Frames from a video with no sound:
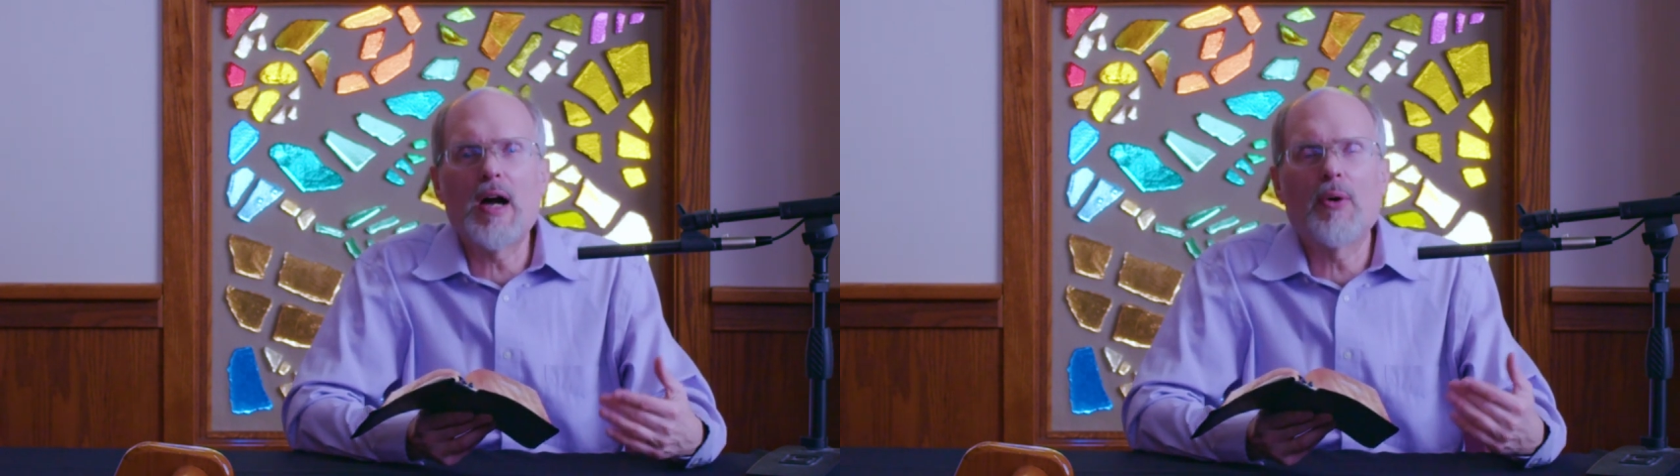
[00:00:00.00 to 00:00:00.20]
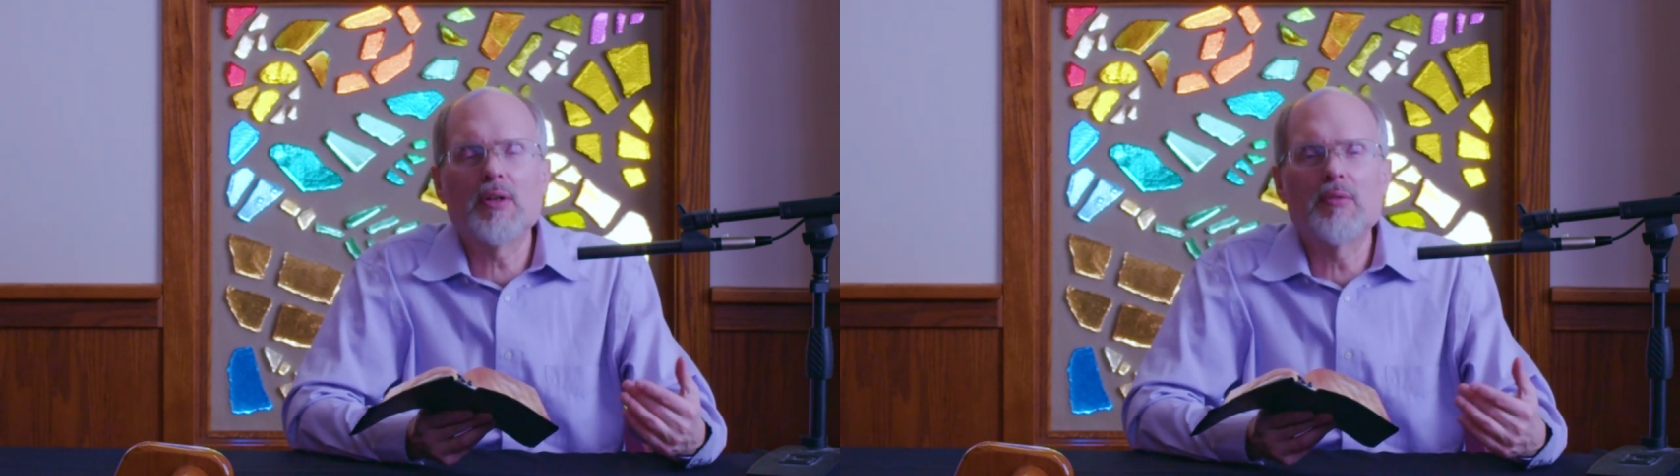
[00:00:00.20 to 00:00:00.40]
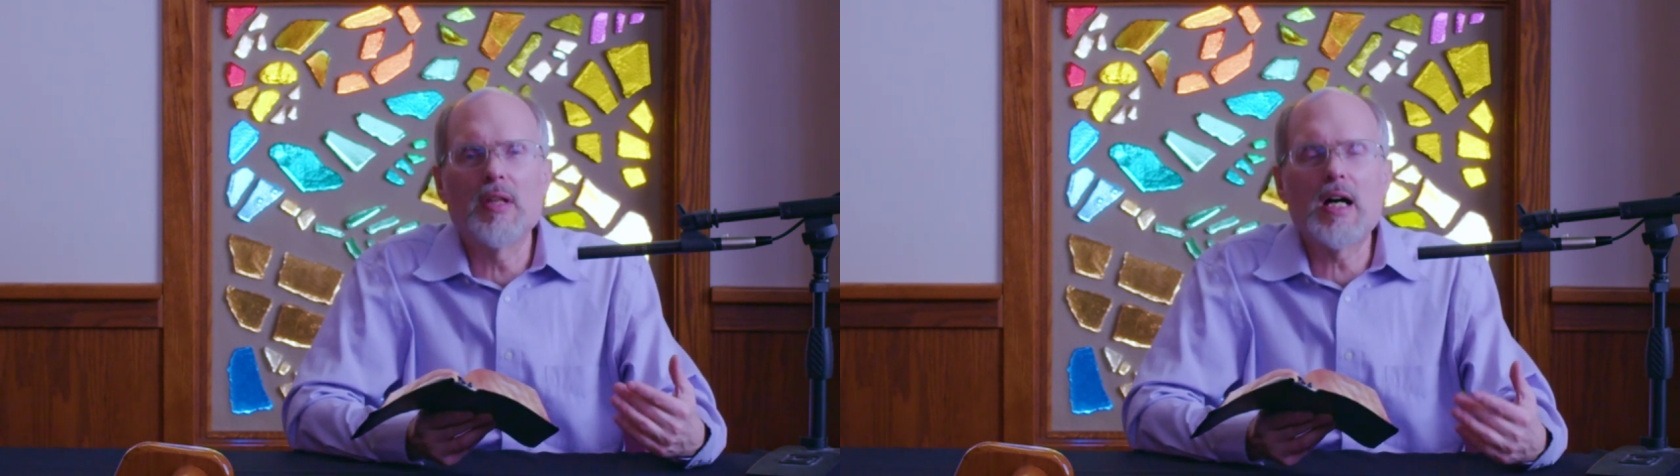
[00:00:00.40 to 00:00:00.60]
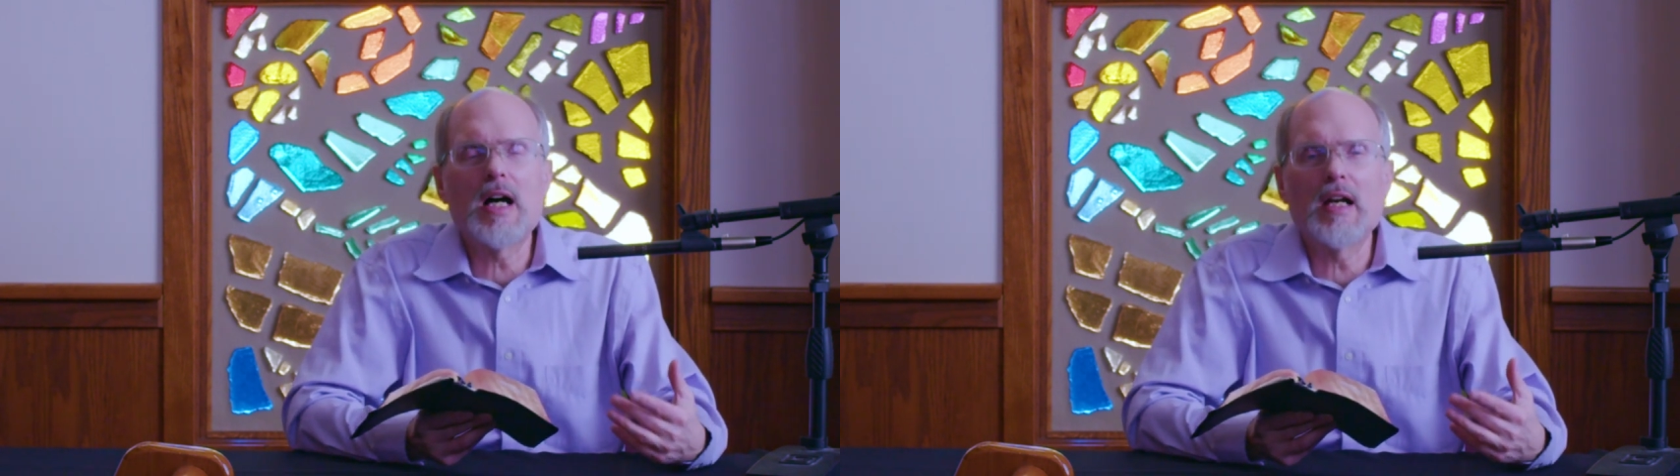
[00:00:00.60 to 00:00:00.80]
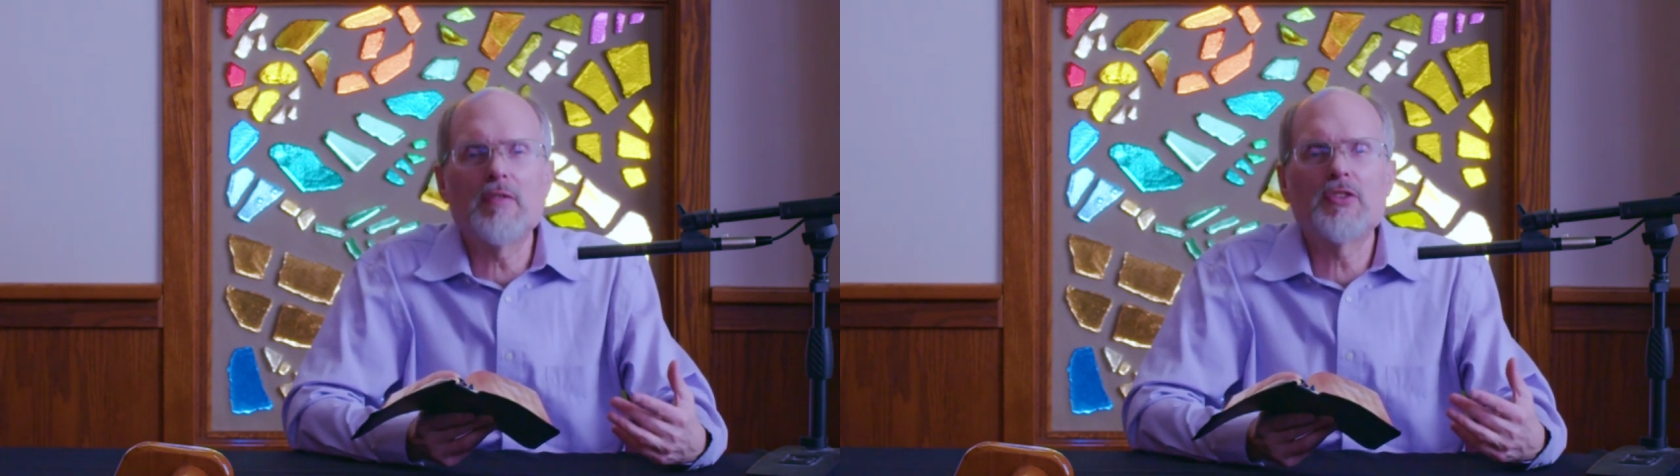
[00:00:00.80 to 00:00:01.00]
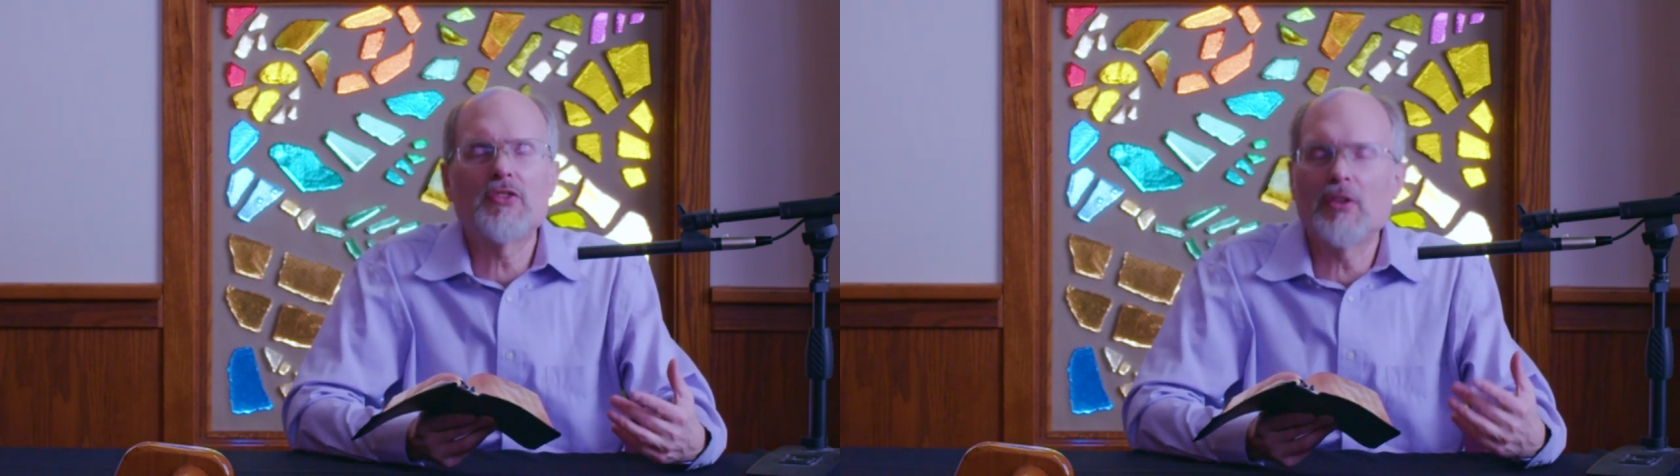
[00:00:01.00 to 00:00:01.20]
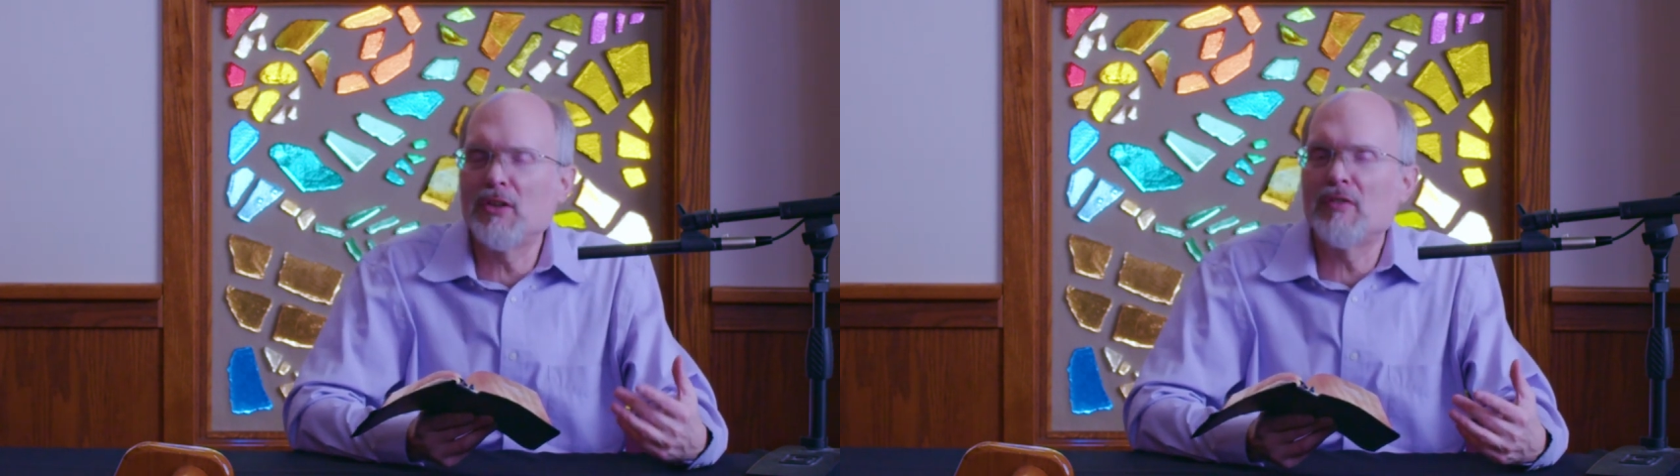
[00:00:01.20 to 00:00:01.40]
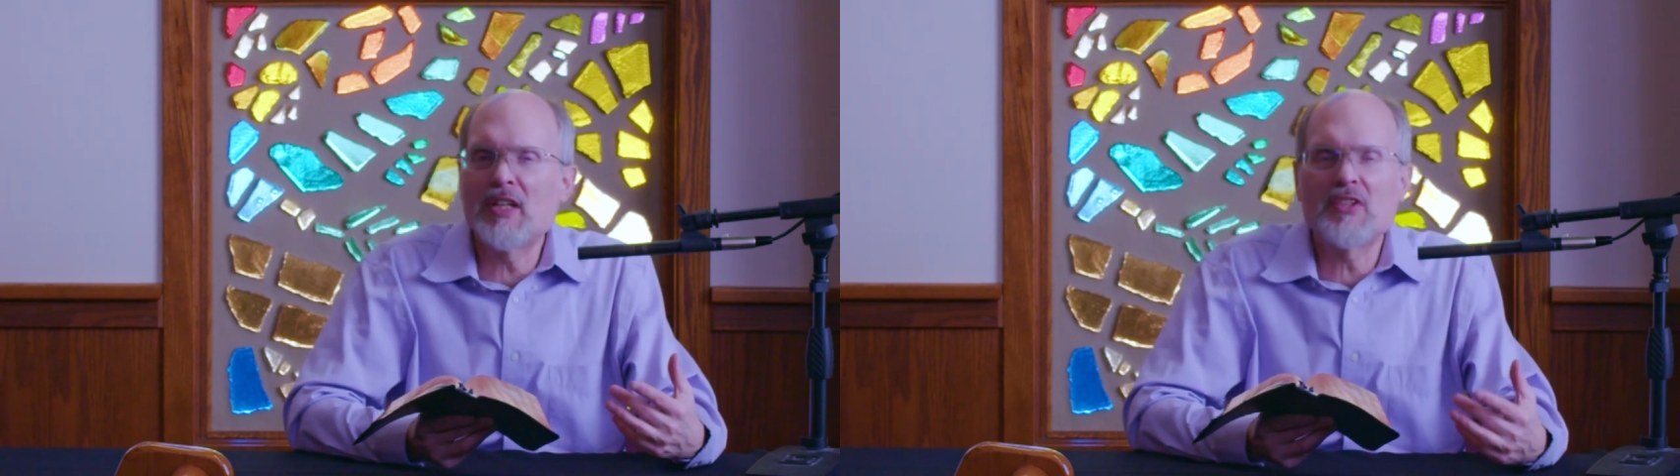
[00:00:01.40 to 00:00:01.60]
our lives as a
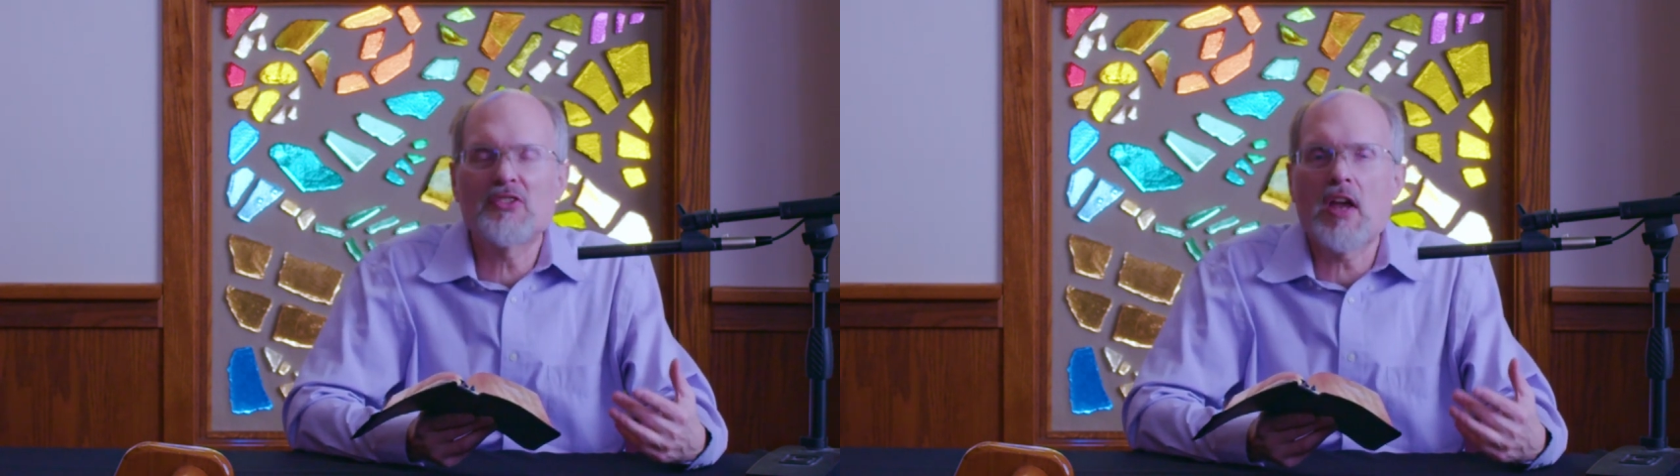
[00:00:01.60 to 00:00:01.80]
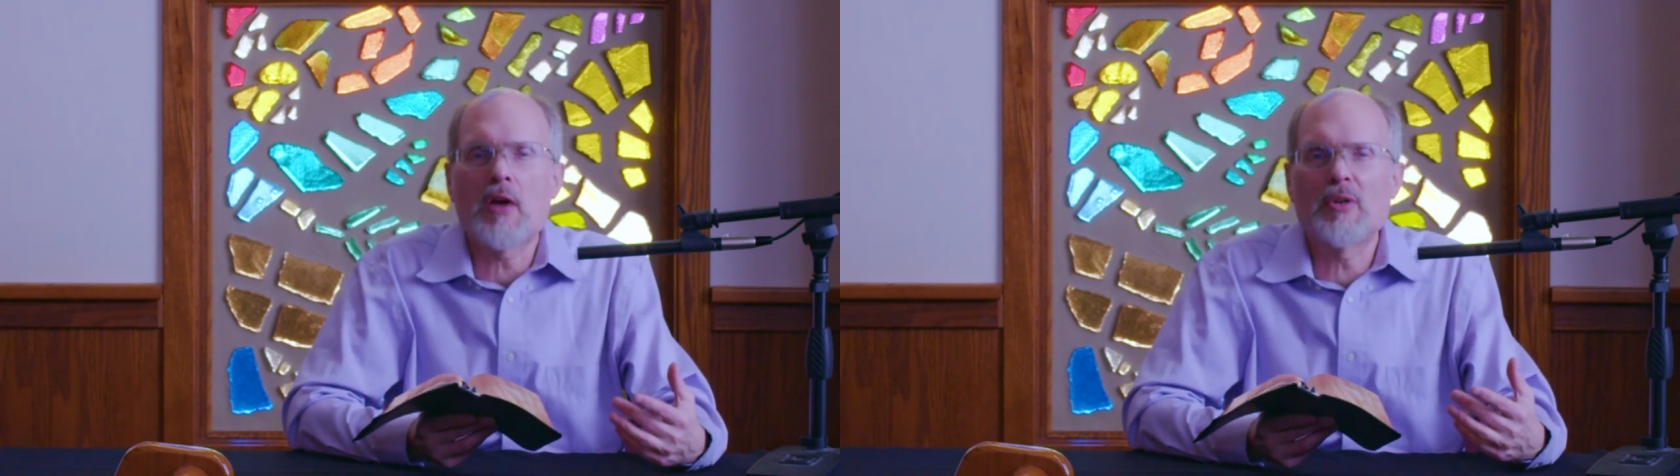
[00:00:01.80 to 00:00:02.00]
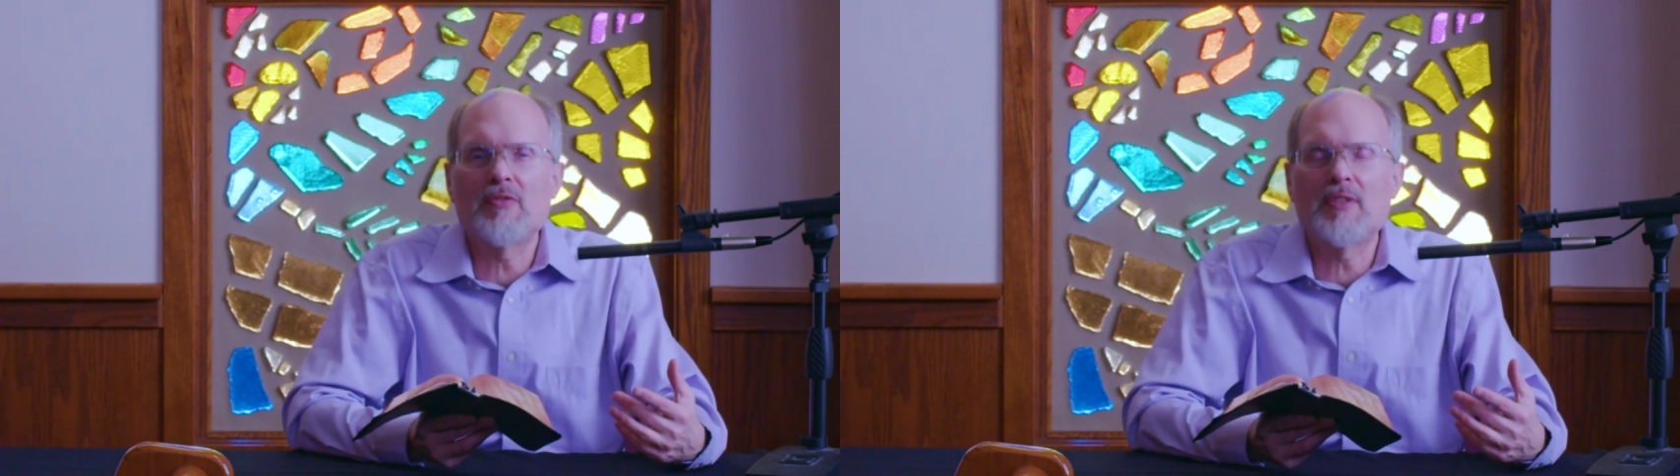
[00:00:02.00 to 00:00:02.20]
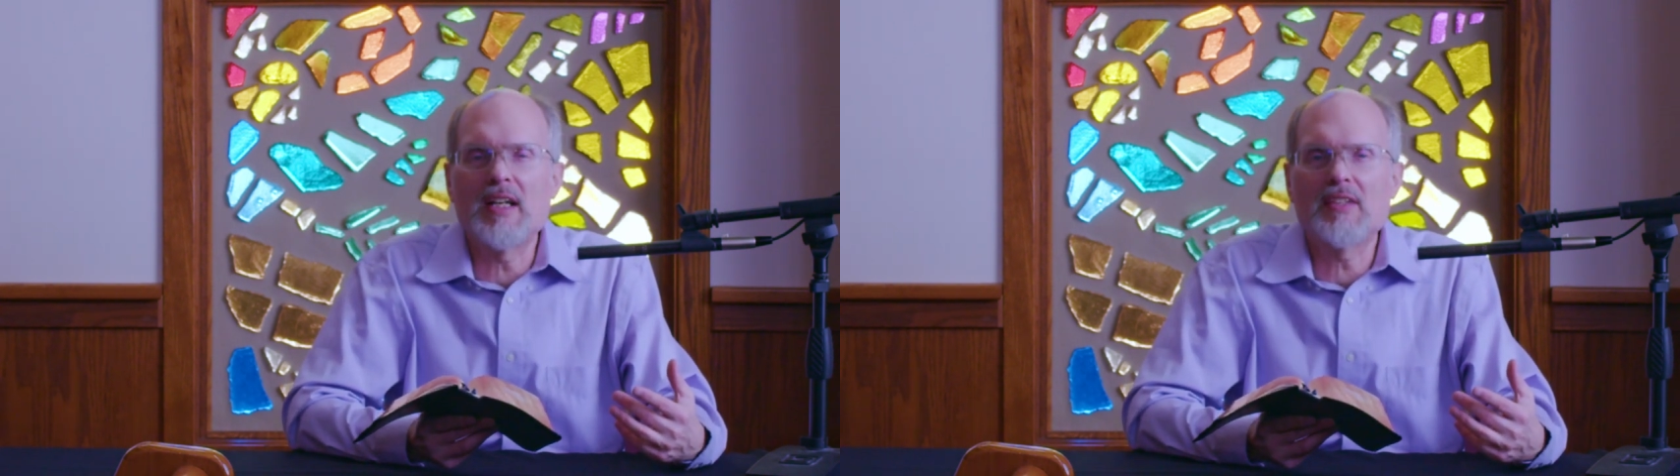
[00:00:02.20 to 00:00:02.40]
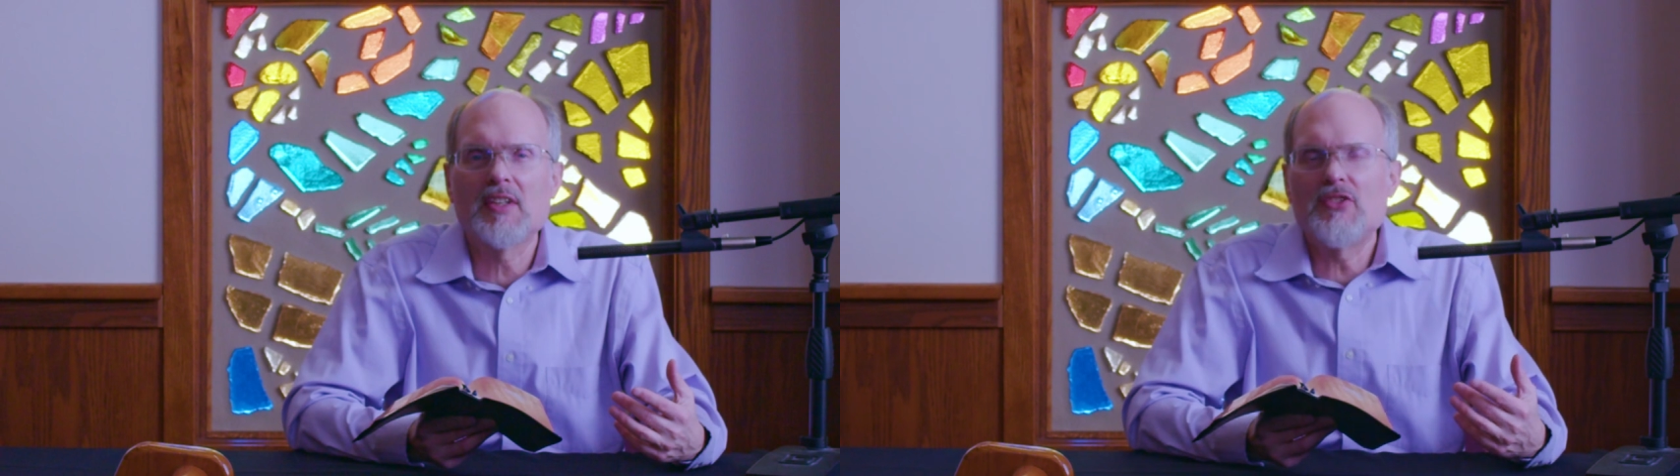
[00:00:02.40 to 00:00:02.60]
living sacrifice.